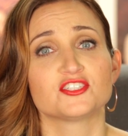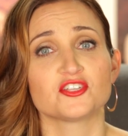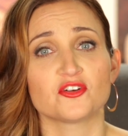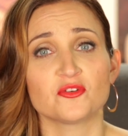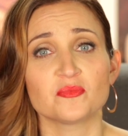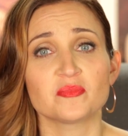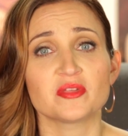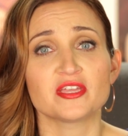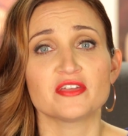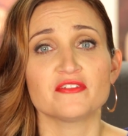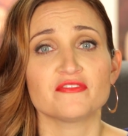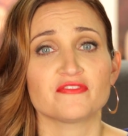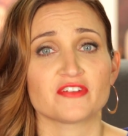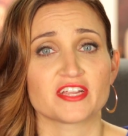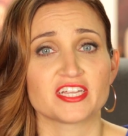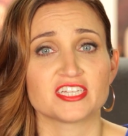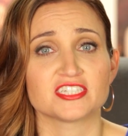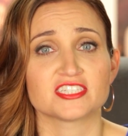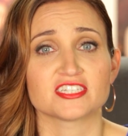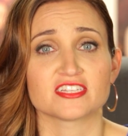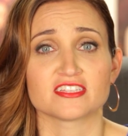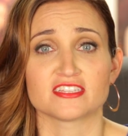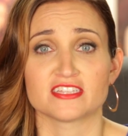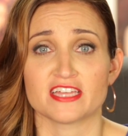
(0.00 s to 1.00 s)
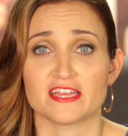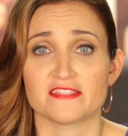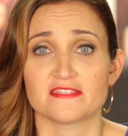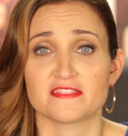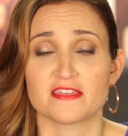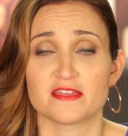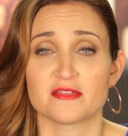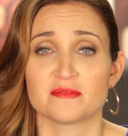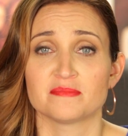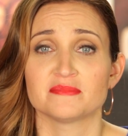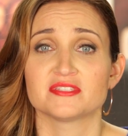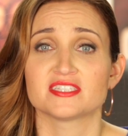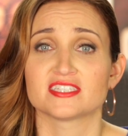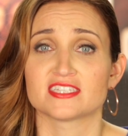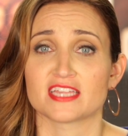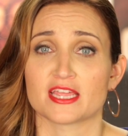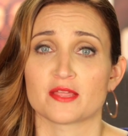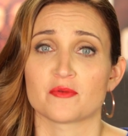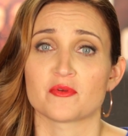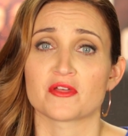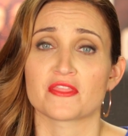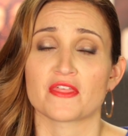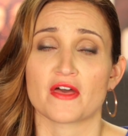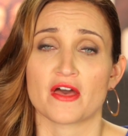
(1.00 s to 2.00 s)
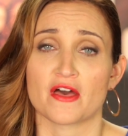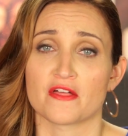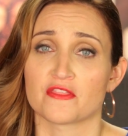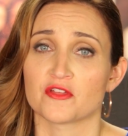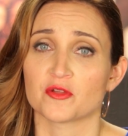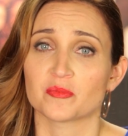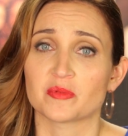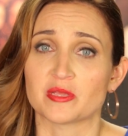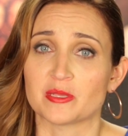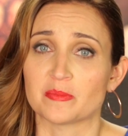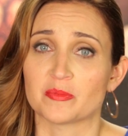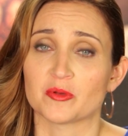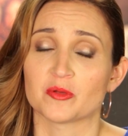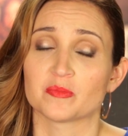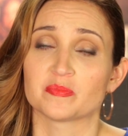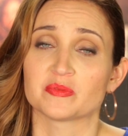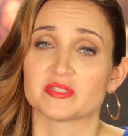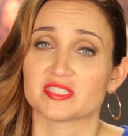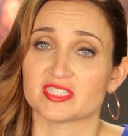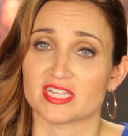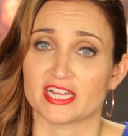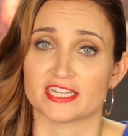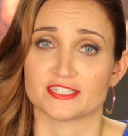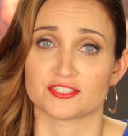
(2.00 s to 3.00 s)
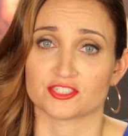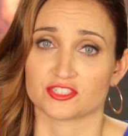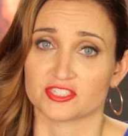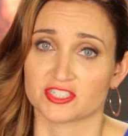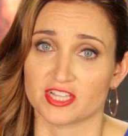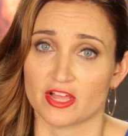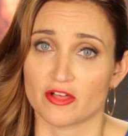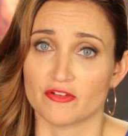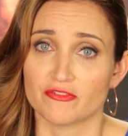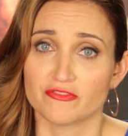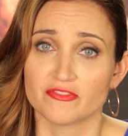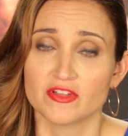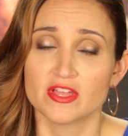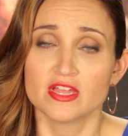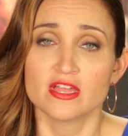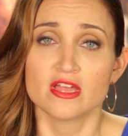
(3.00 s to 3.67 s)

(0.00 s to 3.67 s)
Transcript: Don't be afraid to let them stay with other people besides yourself.